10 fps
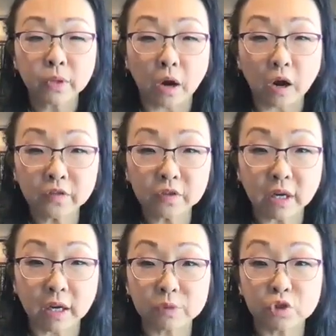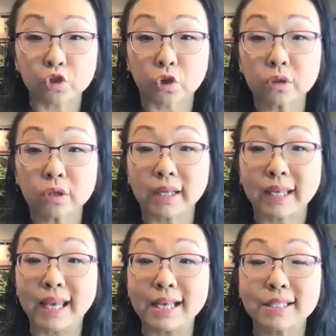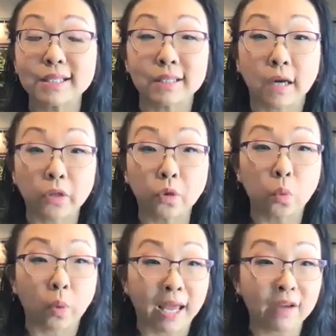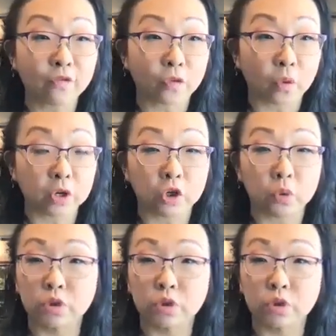Oftentimes, journaling is another way for you